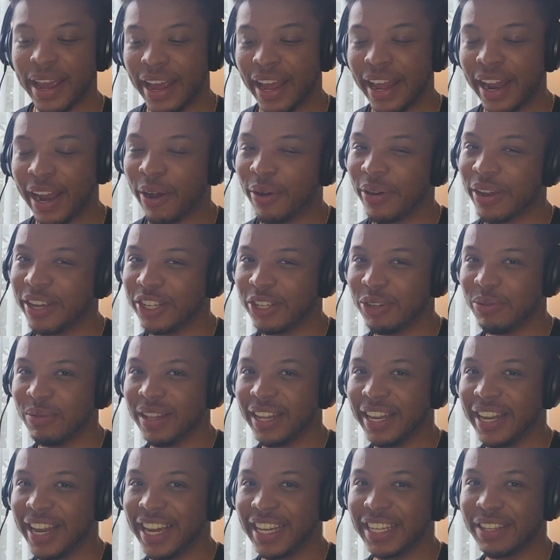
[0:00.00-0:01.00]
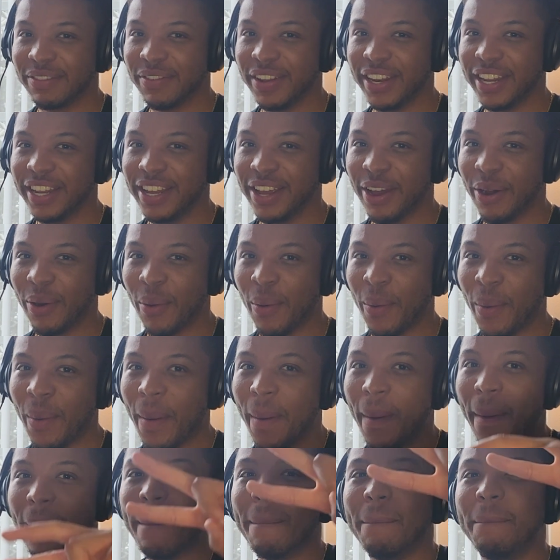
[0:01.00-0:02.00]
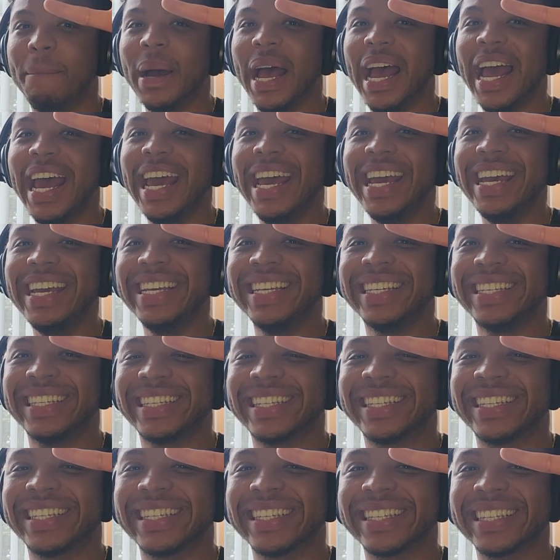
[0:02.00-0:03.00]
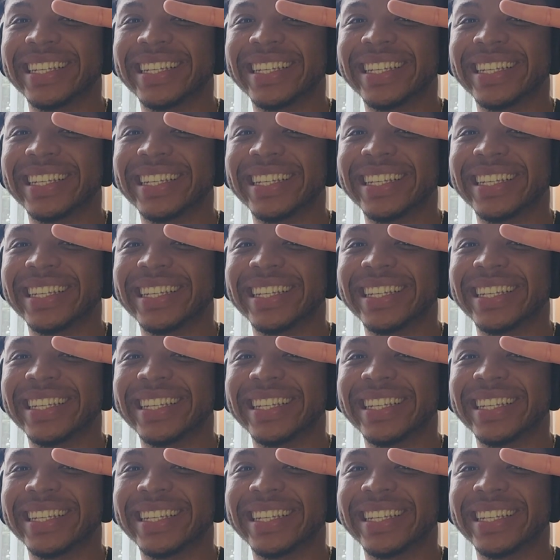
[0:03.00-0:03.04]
and I'll hit you in the next video. Peace!